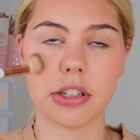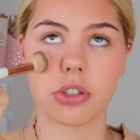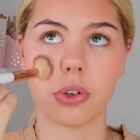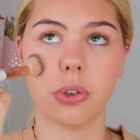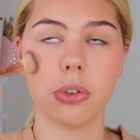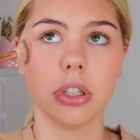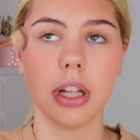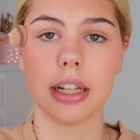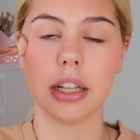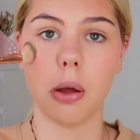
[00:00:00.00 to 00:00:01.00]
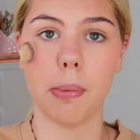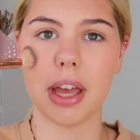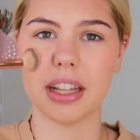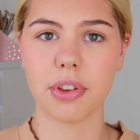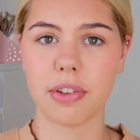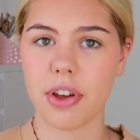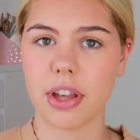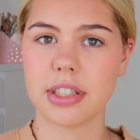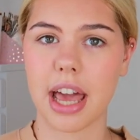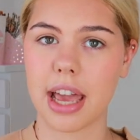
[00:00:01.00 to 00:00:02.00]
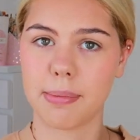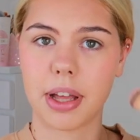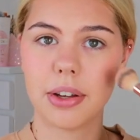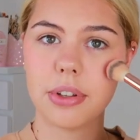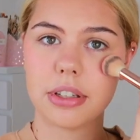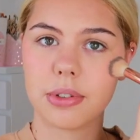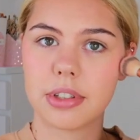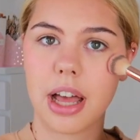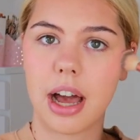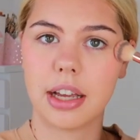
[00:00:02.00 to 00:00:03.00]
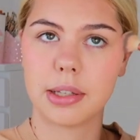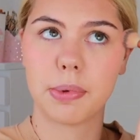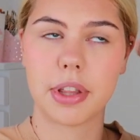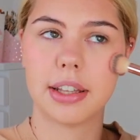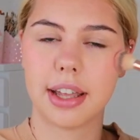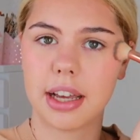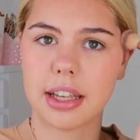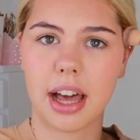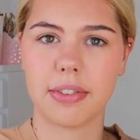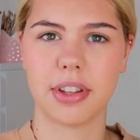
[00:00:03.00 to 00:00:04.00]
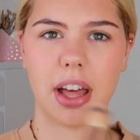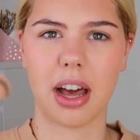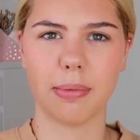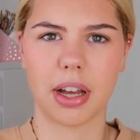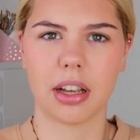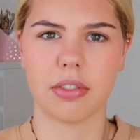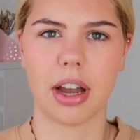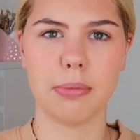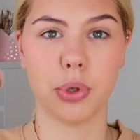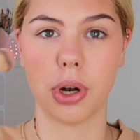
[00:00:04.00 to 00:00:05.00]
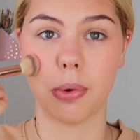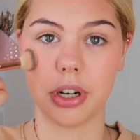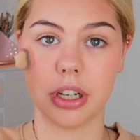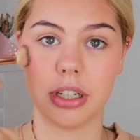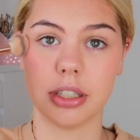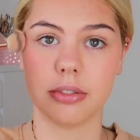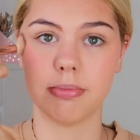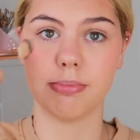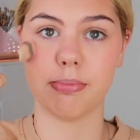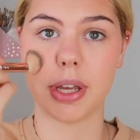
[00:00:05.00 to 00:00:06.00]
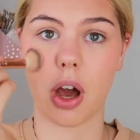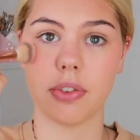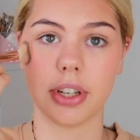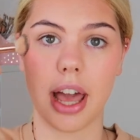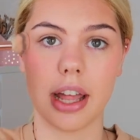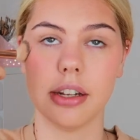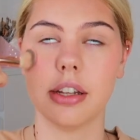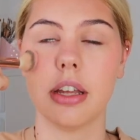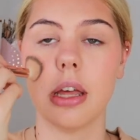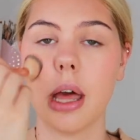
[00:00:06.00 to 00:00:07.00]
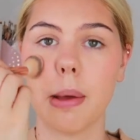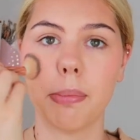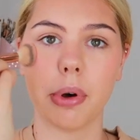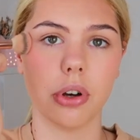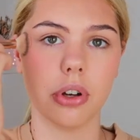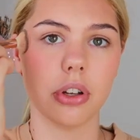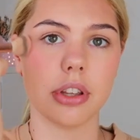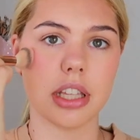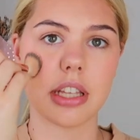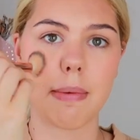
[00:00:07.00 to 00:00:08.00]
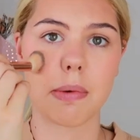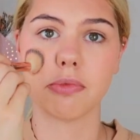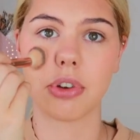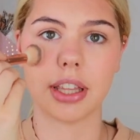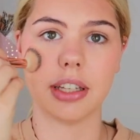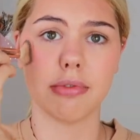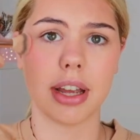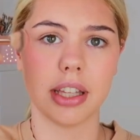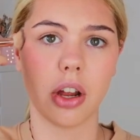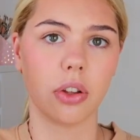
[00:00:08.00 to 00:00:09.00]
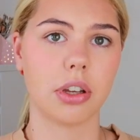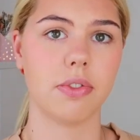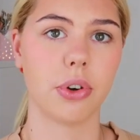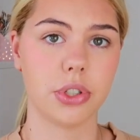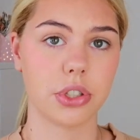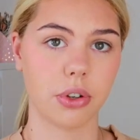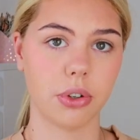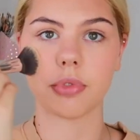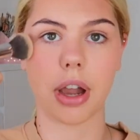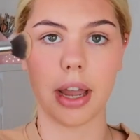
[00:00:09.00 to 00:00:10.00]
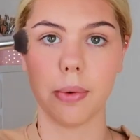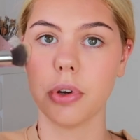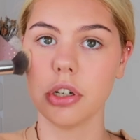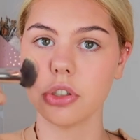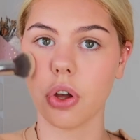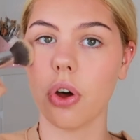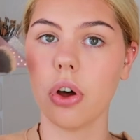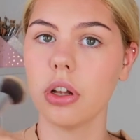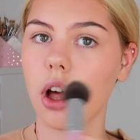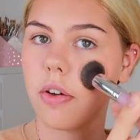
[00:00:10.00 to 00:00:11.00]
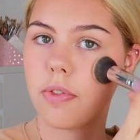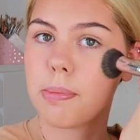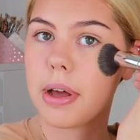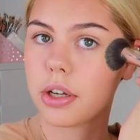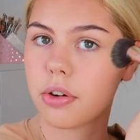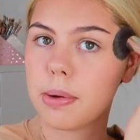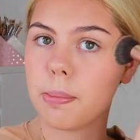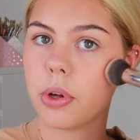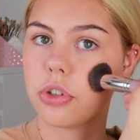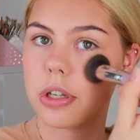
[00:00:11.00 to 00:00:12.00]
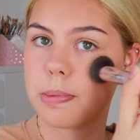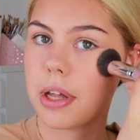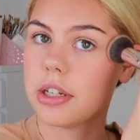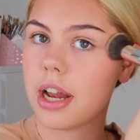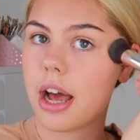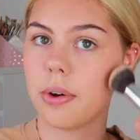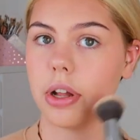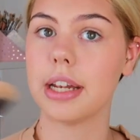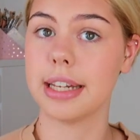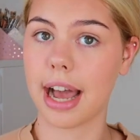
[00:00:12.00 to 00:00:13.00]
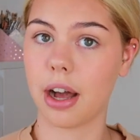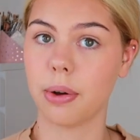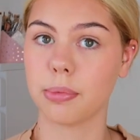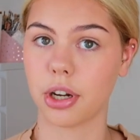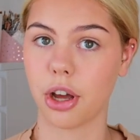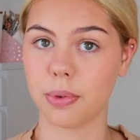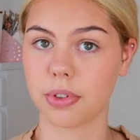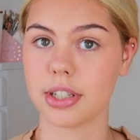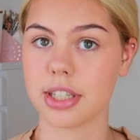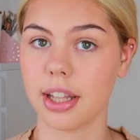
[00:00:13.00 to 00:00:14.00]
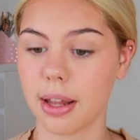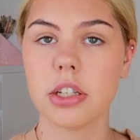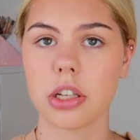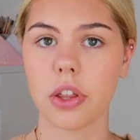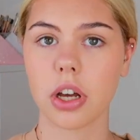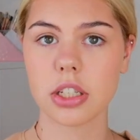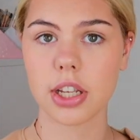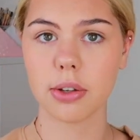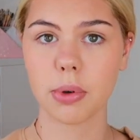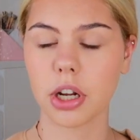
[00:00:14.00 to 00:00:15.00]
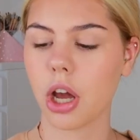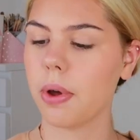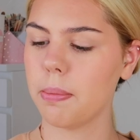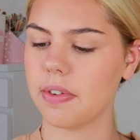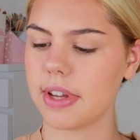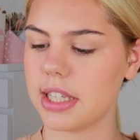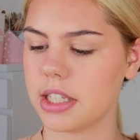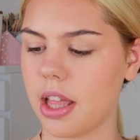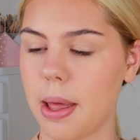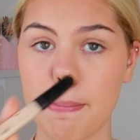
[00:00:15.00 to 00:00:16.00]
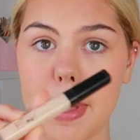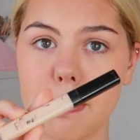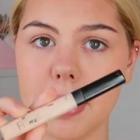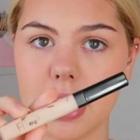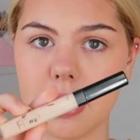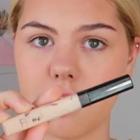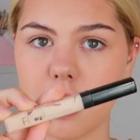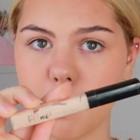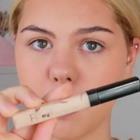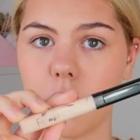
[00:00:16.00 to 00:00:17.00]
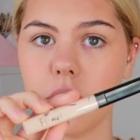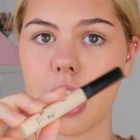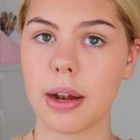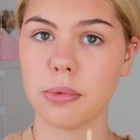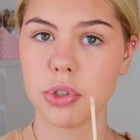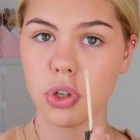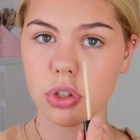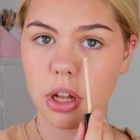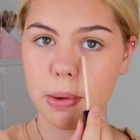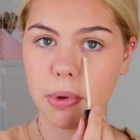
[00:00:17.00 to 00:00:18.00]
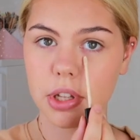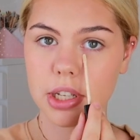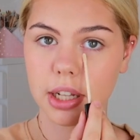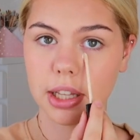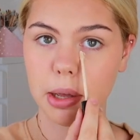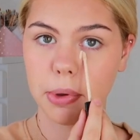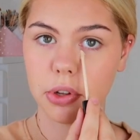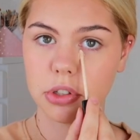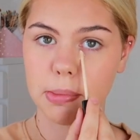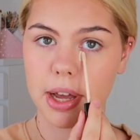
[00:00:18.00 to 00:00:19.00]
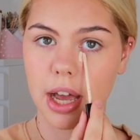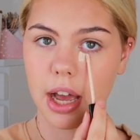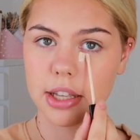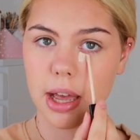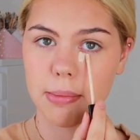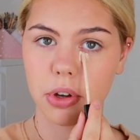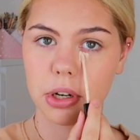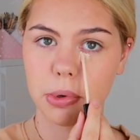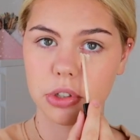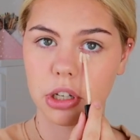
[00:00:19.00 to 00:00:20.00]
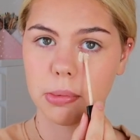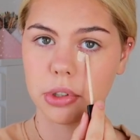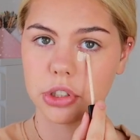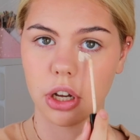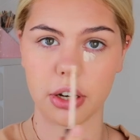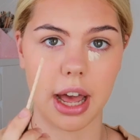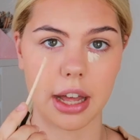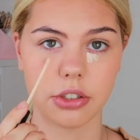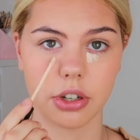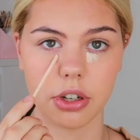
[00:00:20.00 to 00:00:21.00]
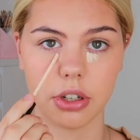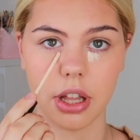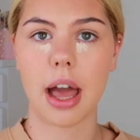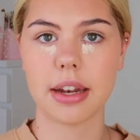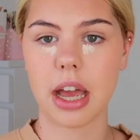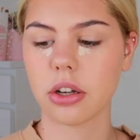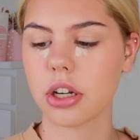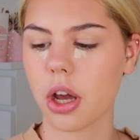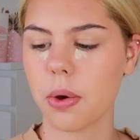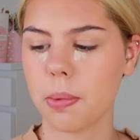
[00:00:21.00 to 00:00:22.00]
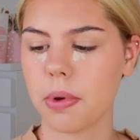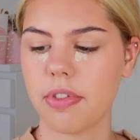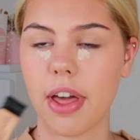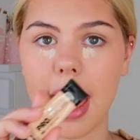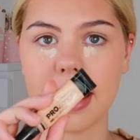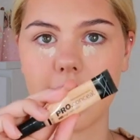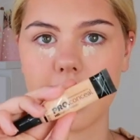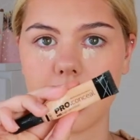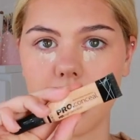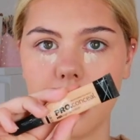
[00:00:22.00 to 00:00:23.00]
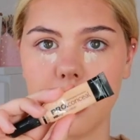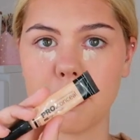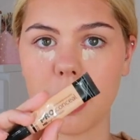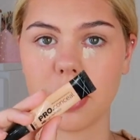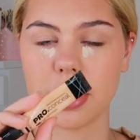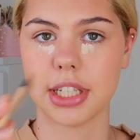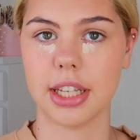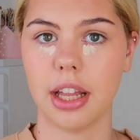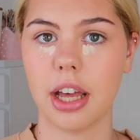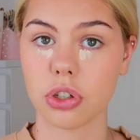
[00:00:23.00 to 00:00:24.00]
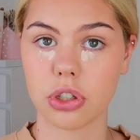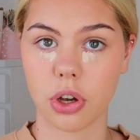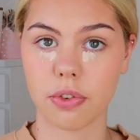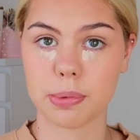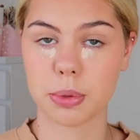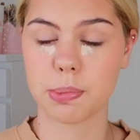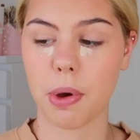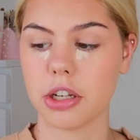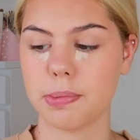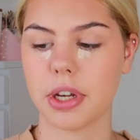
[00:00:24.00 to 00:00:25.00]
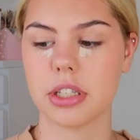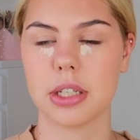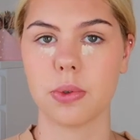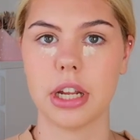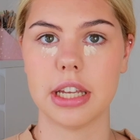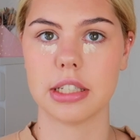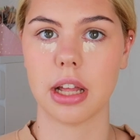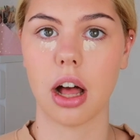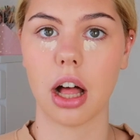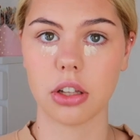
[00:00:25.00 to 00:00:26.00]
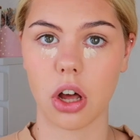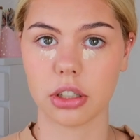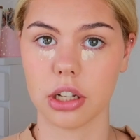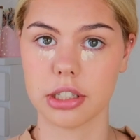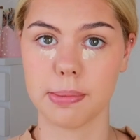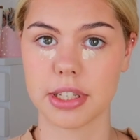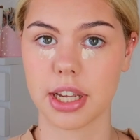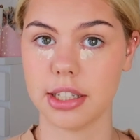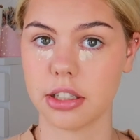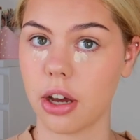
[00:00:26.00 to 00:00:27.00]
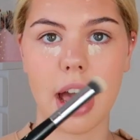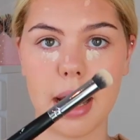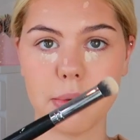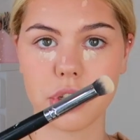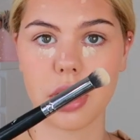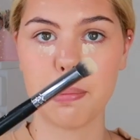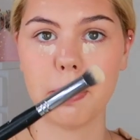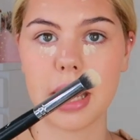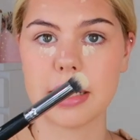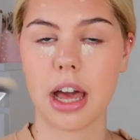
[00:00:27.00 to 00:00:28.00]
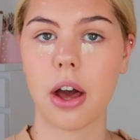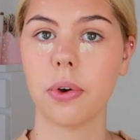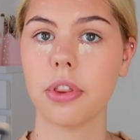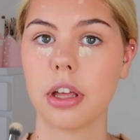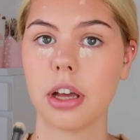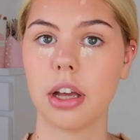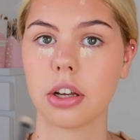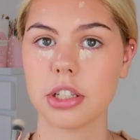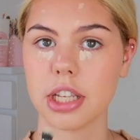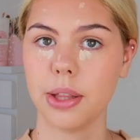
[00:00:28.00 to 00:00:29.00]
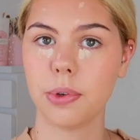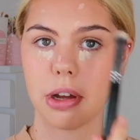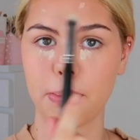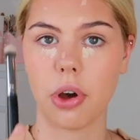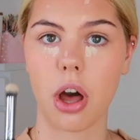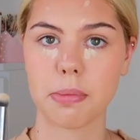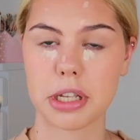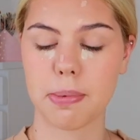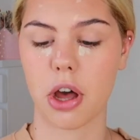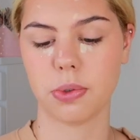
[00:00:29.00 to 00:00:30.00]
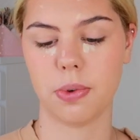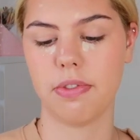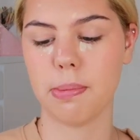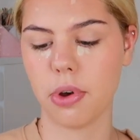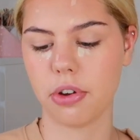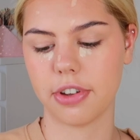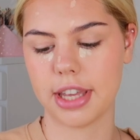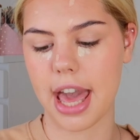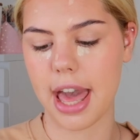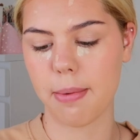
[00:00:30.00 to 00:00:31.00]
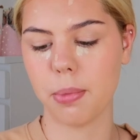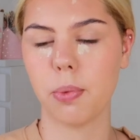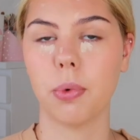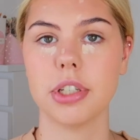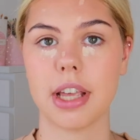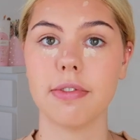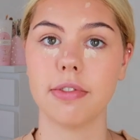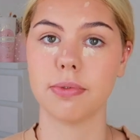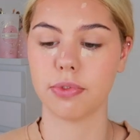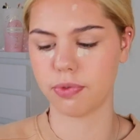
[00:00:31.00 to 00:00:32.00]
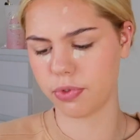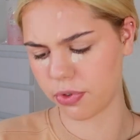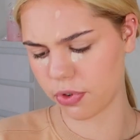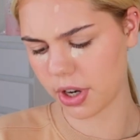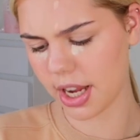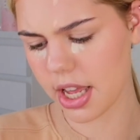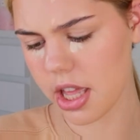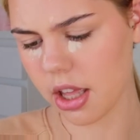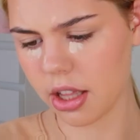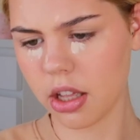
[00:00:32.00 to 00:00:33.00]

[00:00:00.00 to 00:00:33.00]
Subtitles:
back to school a little bit. For the first day I'm like, oh, this was nice, but then like after that I'm like, right, I'm done, I want to be off again. But this time I'm really, really not looking forward to school. Right, once all of my cream blush is blended out, now I'm gonna go in with concealer. So the concealer I'm gonna go in with is the Maybelline Fit Me one. I'm just gonna put this a little bit under my eyes. I'm not gonna put too much on at all. And now I'm gonna go in with the LA Girl Pro Concealer just to cover up some spots, because this one is a lot closer to my skin tone. And I'm just gonna blend out the concealer which I put on my spots with the Morphe M173.